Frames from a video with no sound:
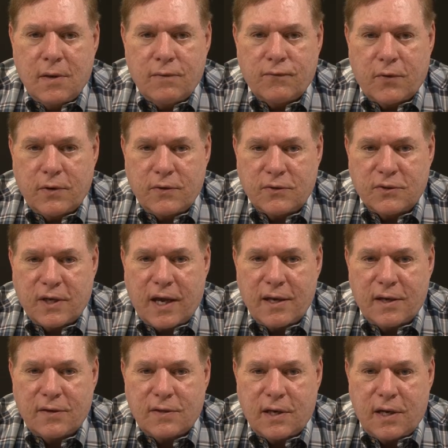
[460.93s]
for
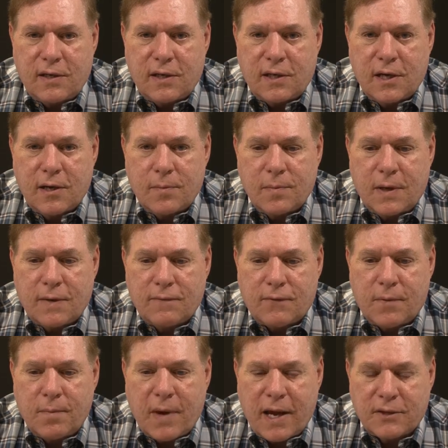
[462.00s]
understanding the ADM and
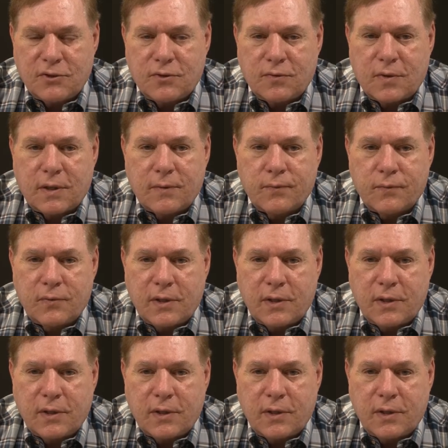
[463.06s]
for mastering